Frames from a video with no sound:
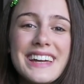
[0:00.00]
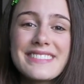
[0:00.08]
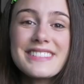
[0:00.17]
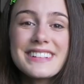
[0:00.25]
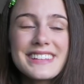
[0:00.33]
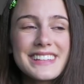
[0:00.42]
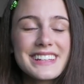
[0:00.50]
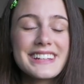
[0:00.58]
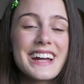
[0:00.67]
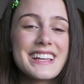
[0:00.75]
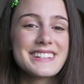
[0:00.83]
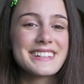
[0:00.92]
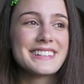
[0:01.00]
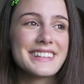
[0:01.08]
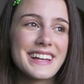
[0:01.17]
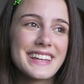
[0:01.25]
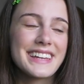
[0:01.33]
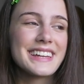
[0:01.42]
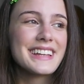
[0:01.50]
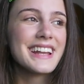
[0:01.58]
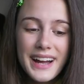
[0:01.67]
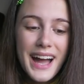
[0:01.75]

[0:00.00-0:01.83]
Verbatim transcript: I really think you guys are gonna like it.